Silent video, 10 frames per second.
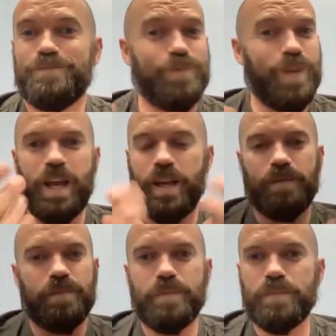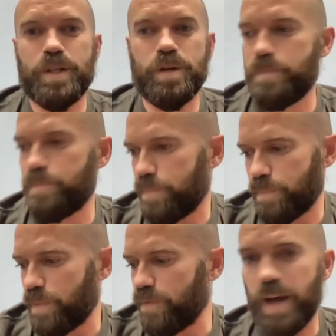and to
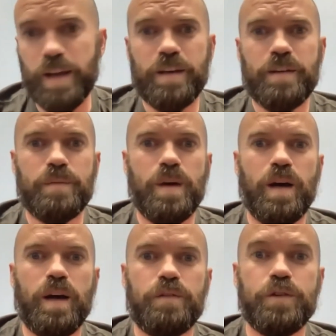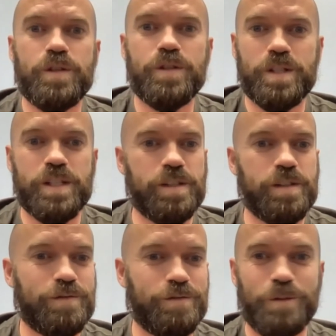provide food
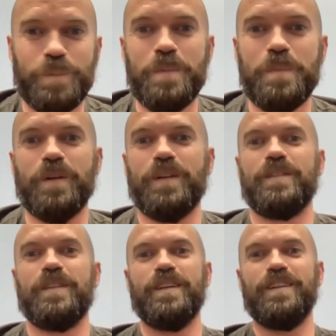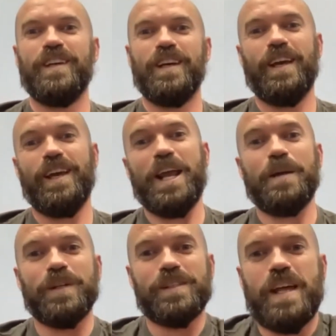sources for people and
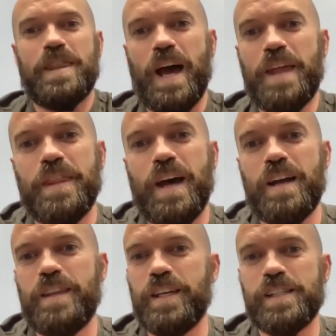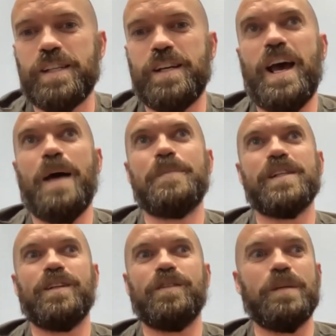animals. I think it's an
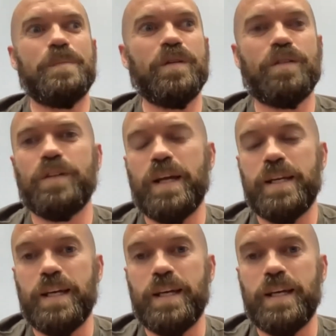absolutely beautiful idea. I